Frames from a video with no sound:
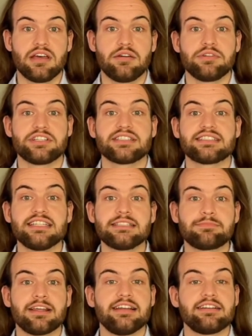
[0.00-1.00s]
which is
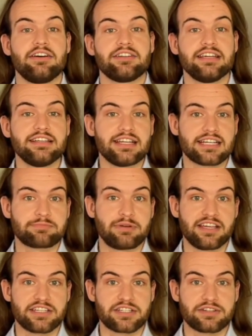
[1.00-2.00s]
displayed on the index page.